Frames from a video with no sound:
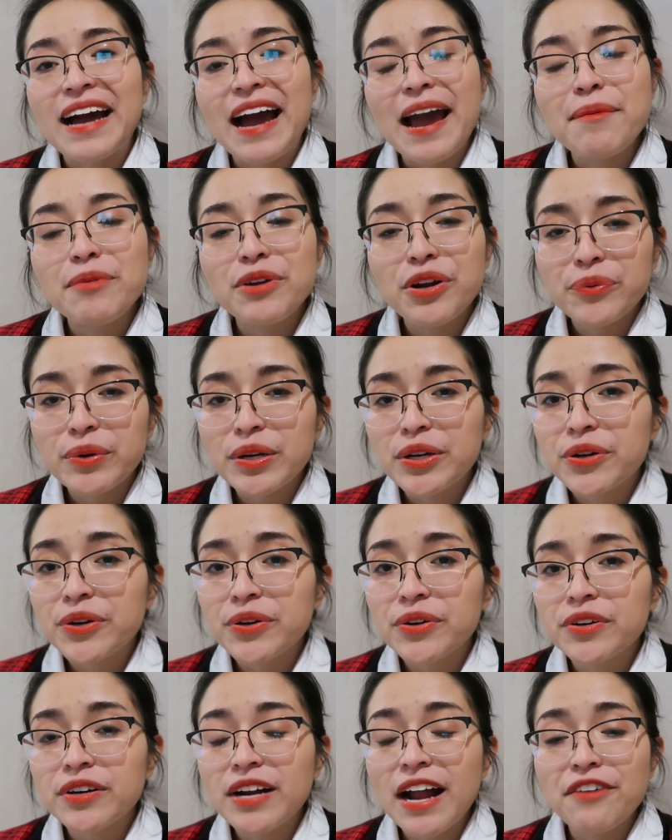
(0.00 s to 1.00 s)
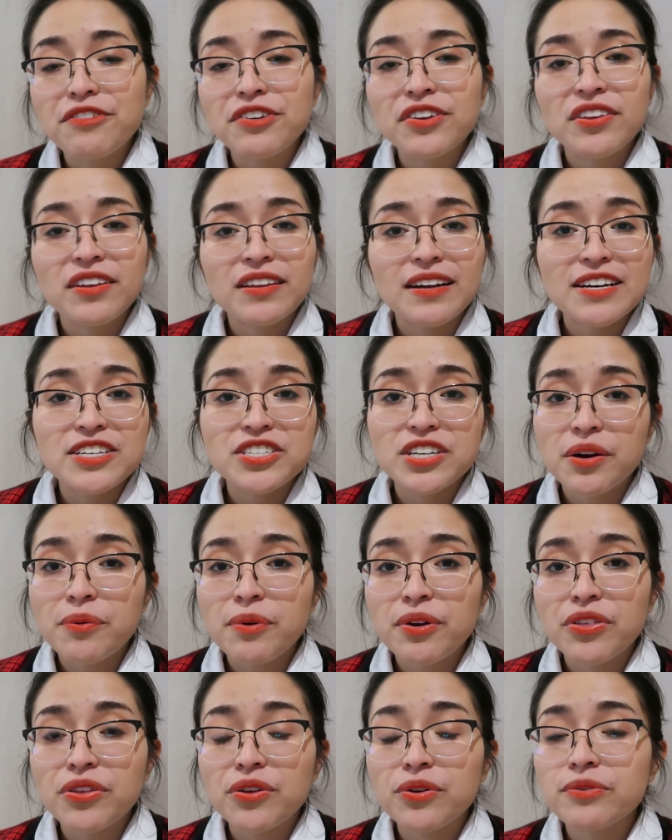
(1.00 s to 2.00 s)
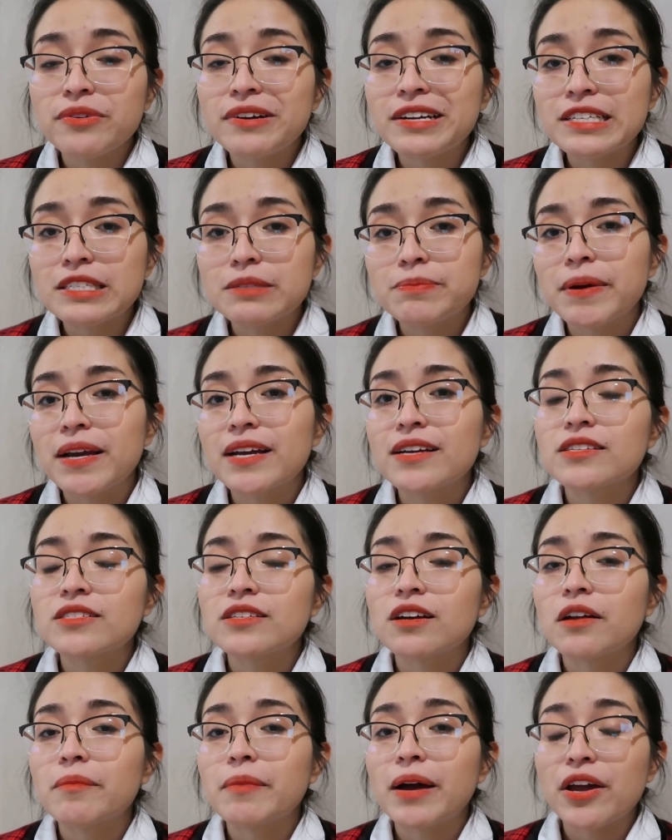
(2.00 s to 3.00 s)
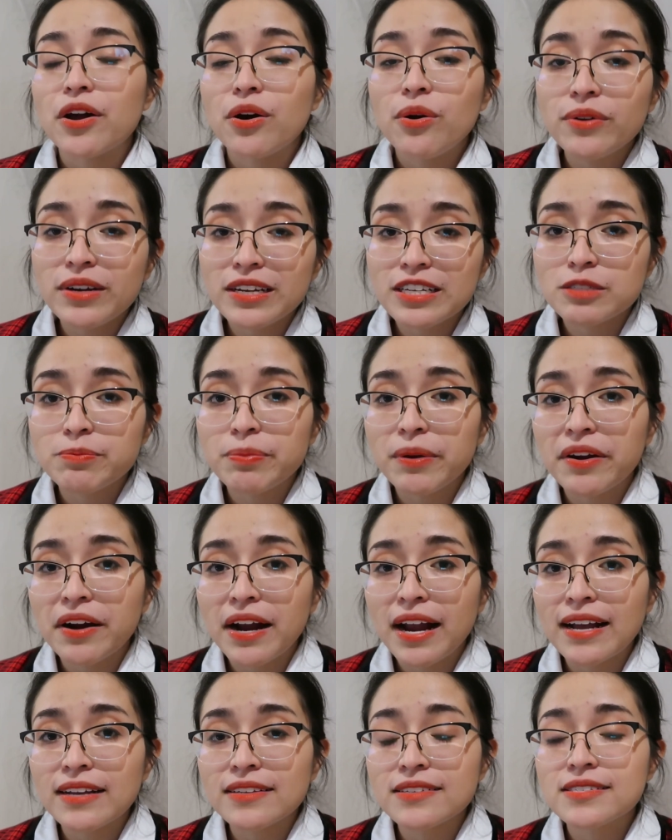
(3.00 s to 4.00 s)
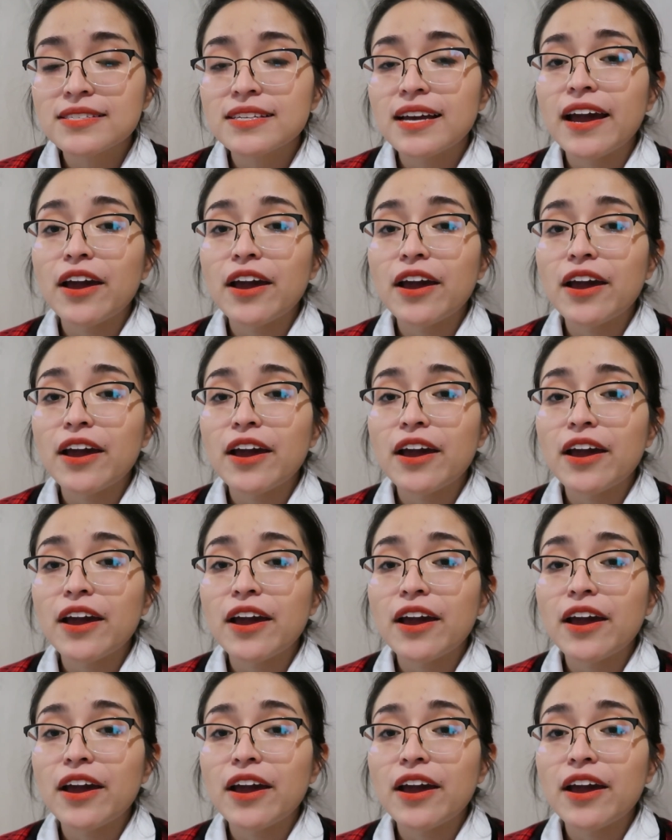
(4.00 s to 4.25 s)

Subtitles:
I am no recruiter. Everything I share with you is based on my own experience.